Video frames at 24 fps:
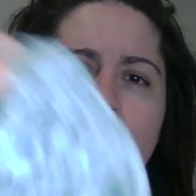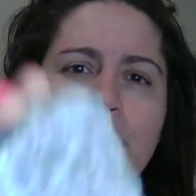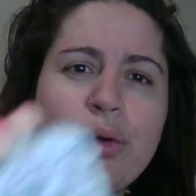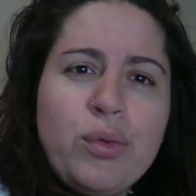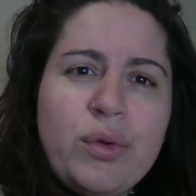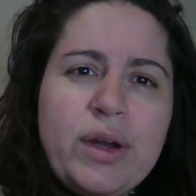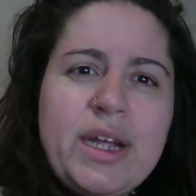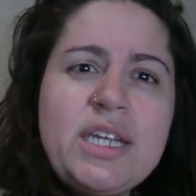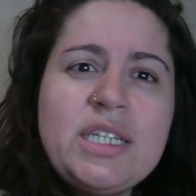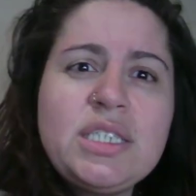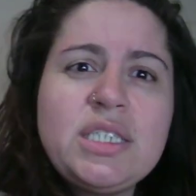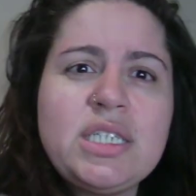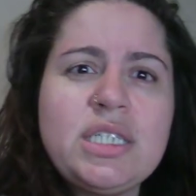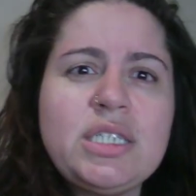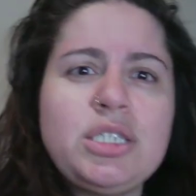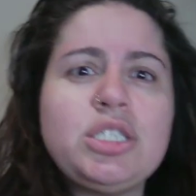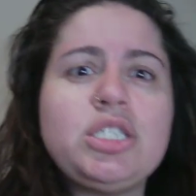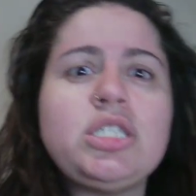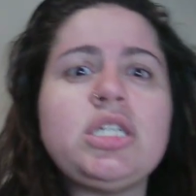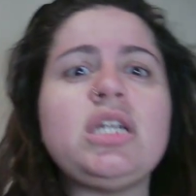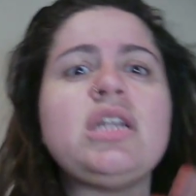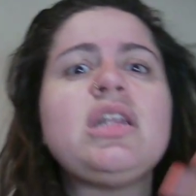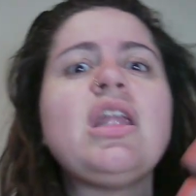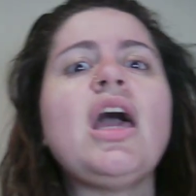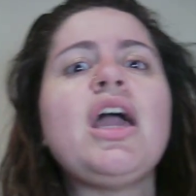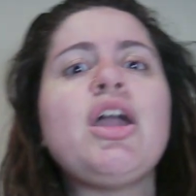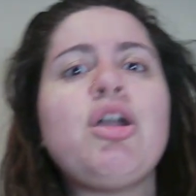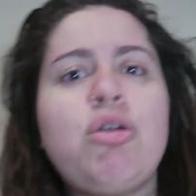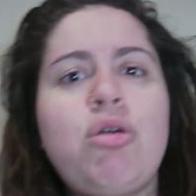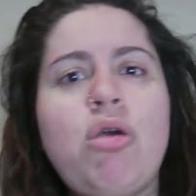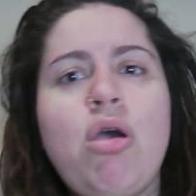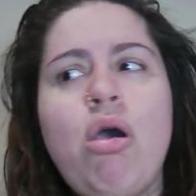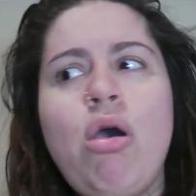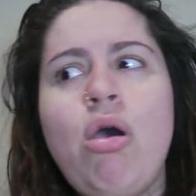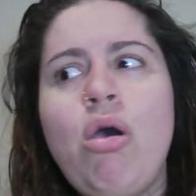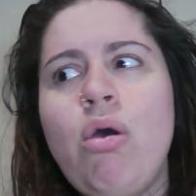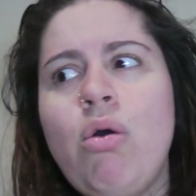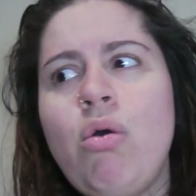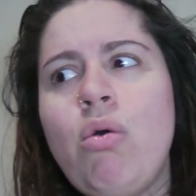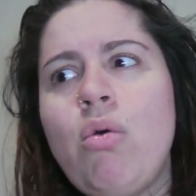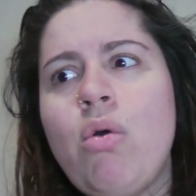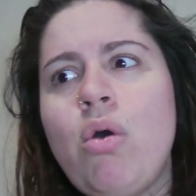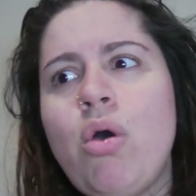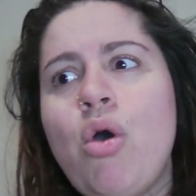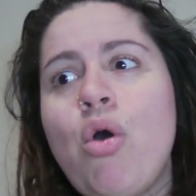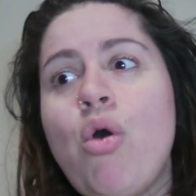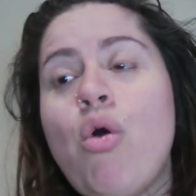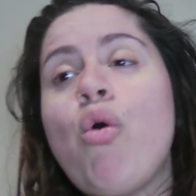a reason to let go
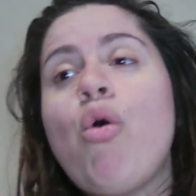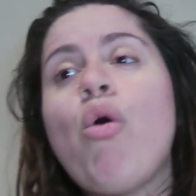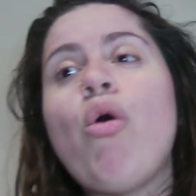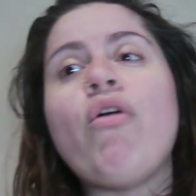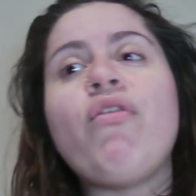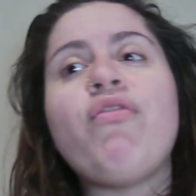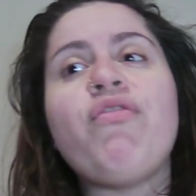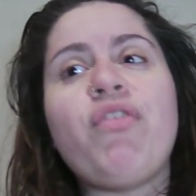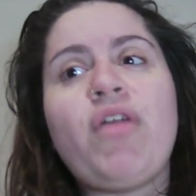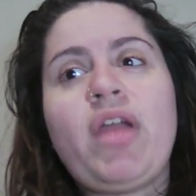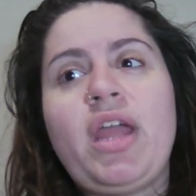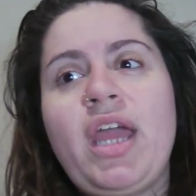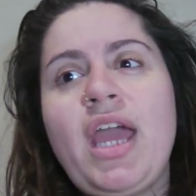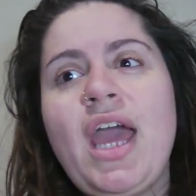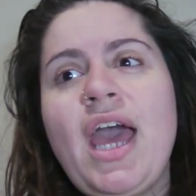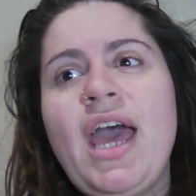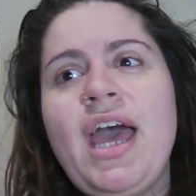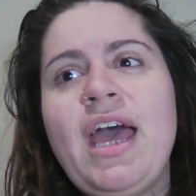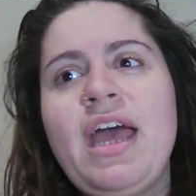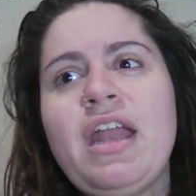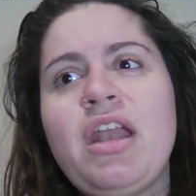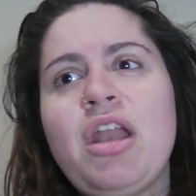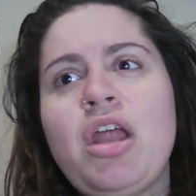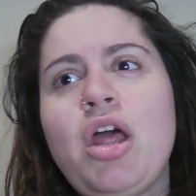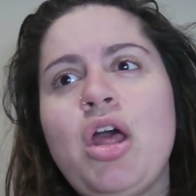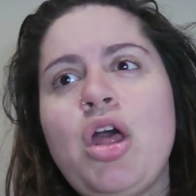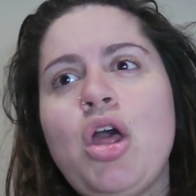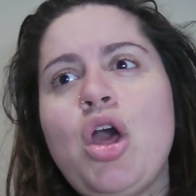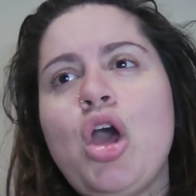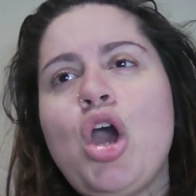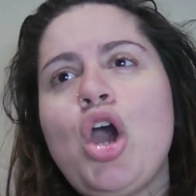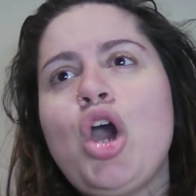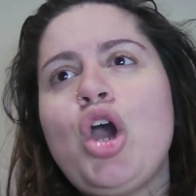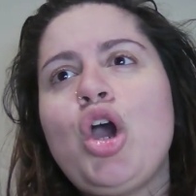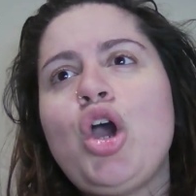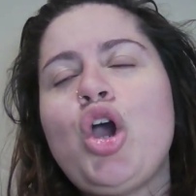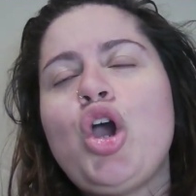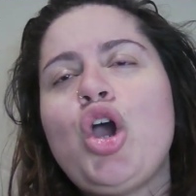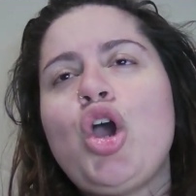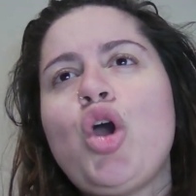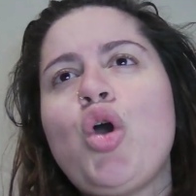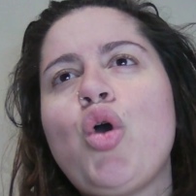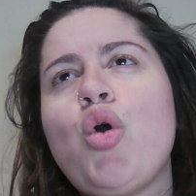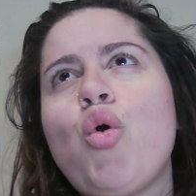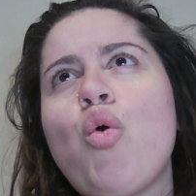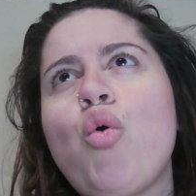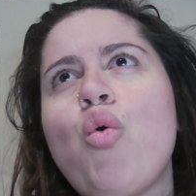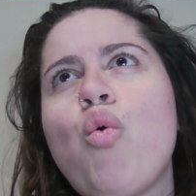or forget
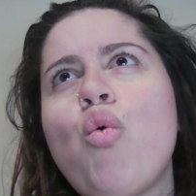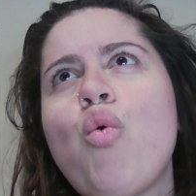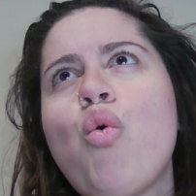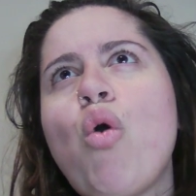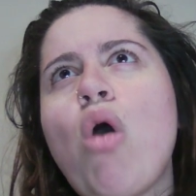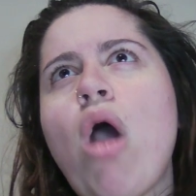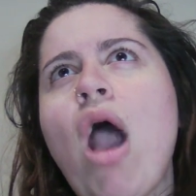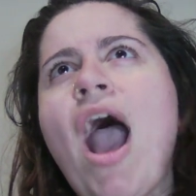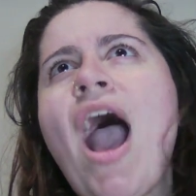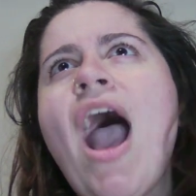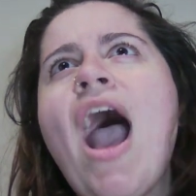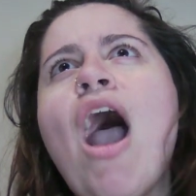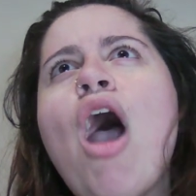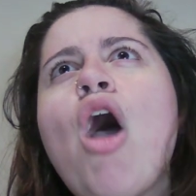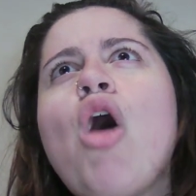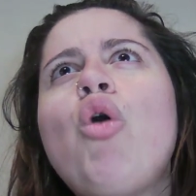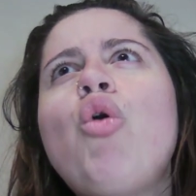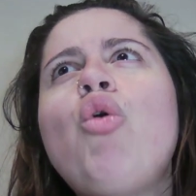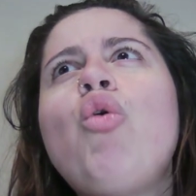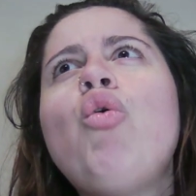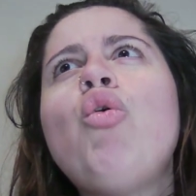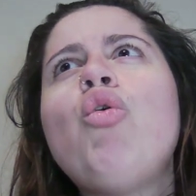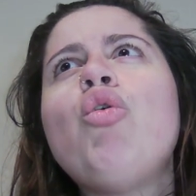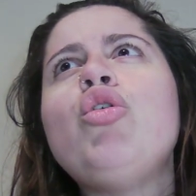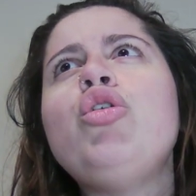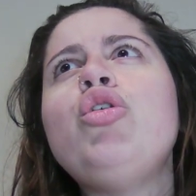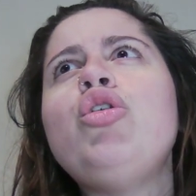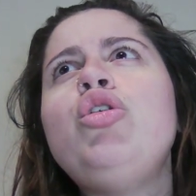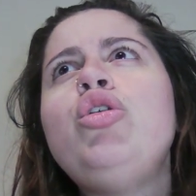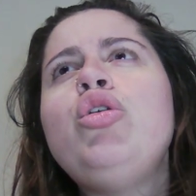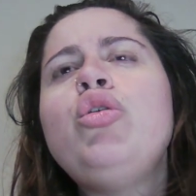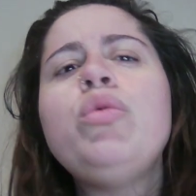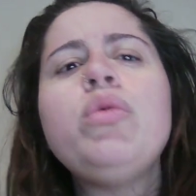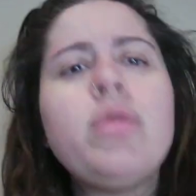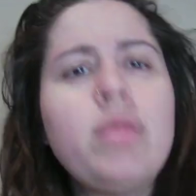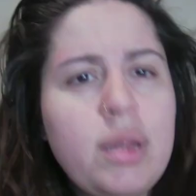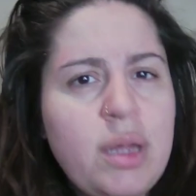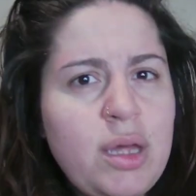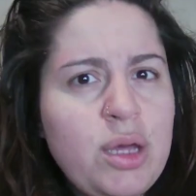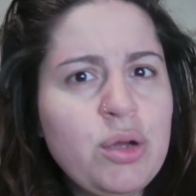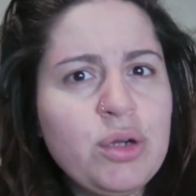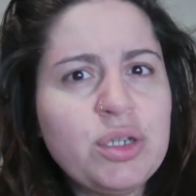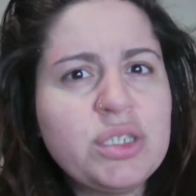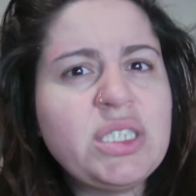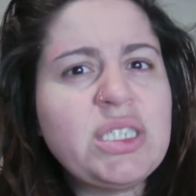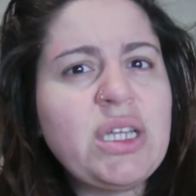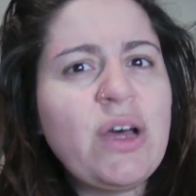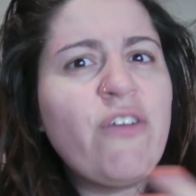how you see
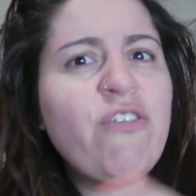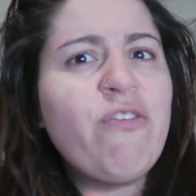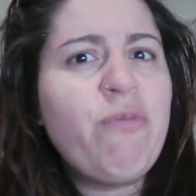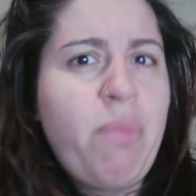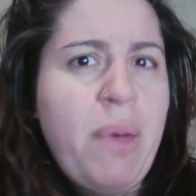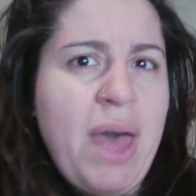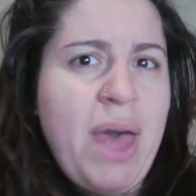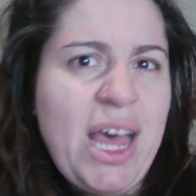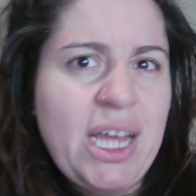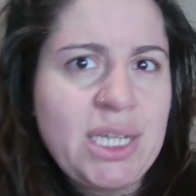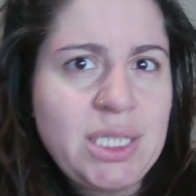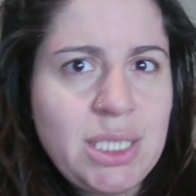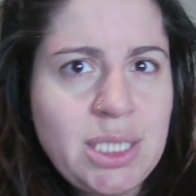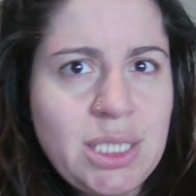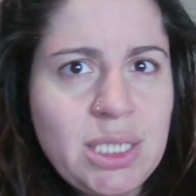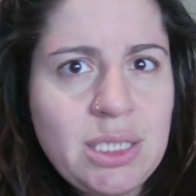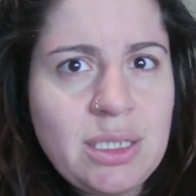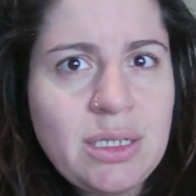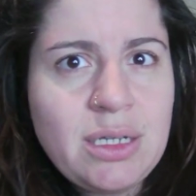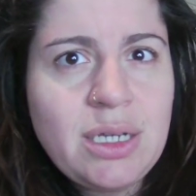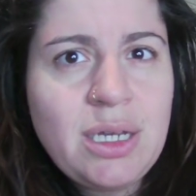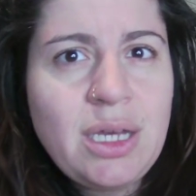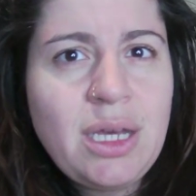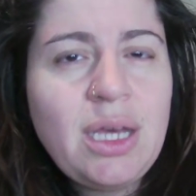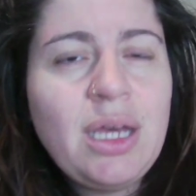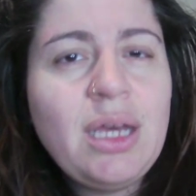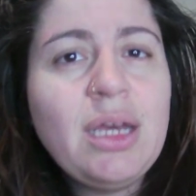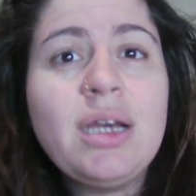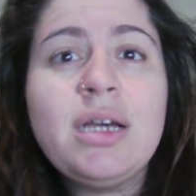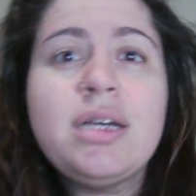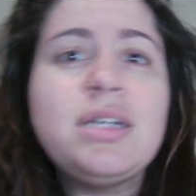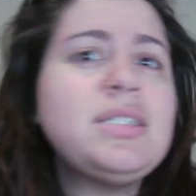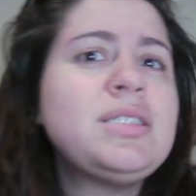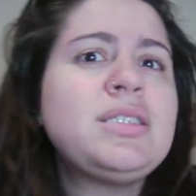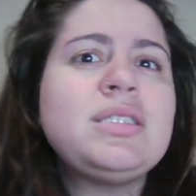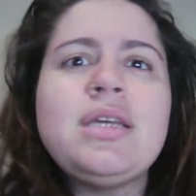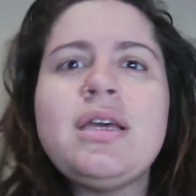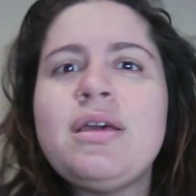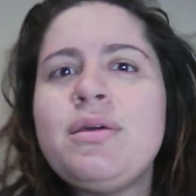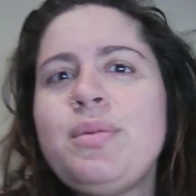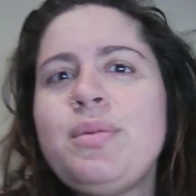yourself best? Because, I